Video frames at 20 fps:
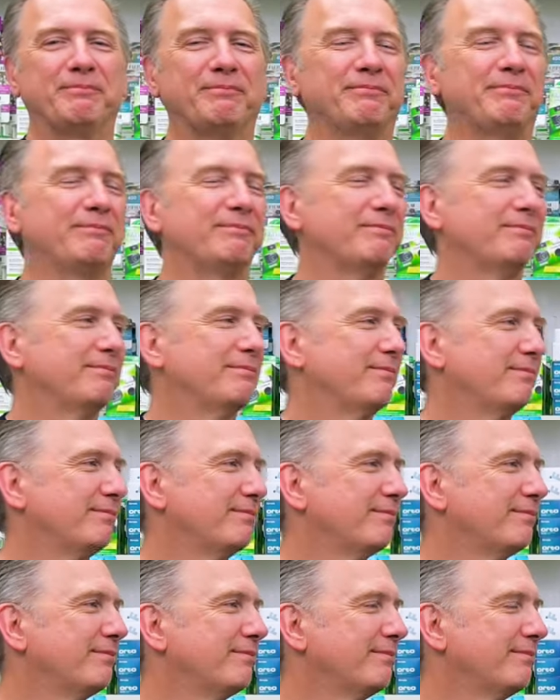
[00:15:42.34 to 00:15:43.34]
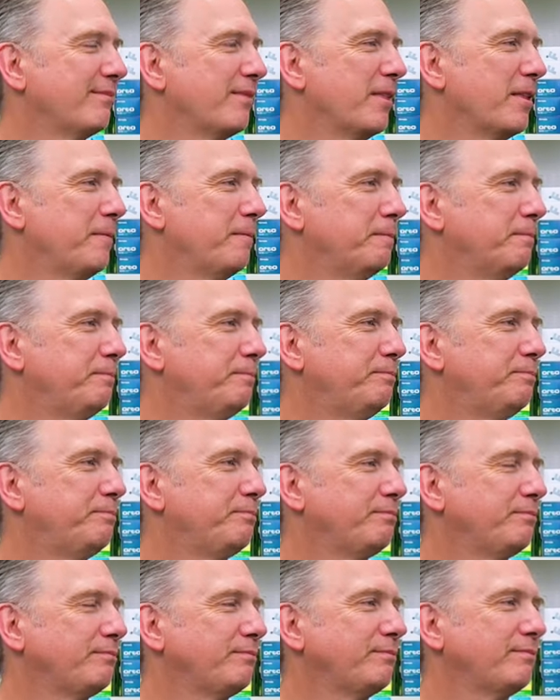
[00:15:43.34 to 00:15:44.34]

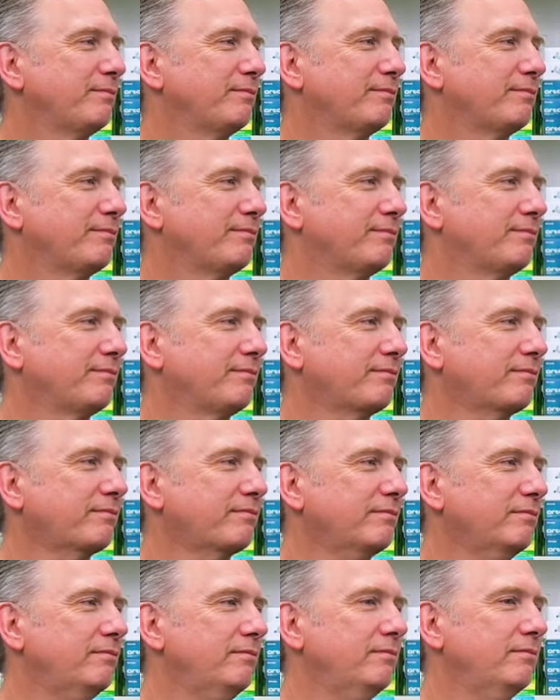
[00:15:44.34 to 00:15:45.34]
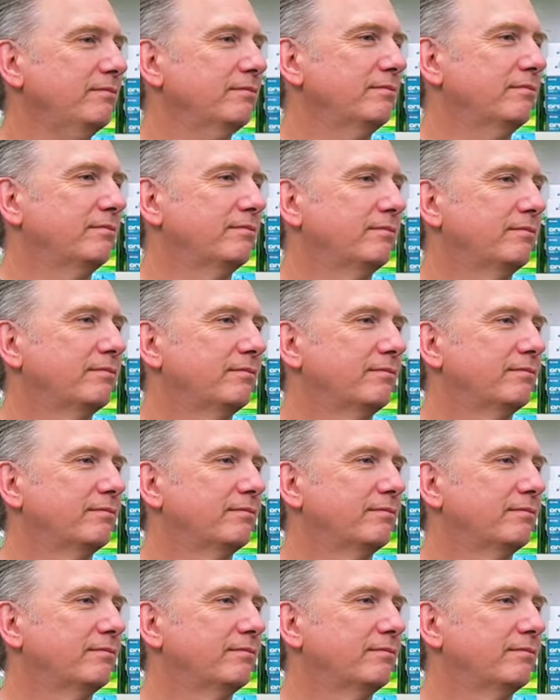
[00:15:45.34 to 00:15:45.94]
(not speaking)